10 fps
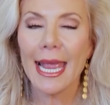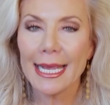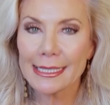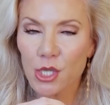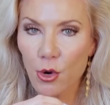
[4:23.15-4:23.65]

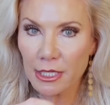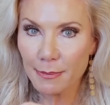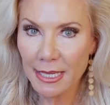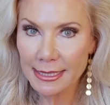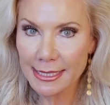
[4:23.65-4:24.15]
It's going
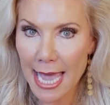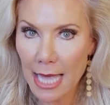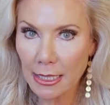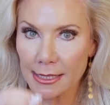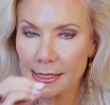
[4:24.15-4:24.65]
to be in
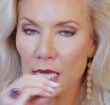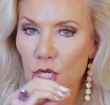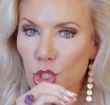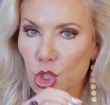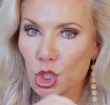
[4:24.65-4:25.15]
Dallas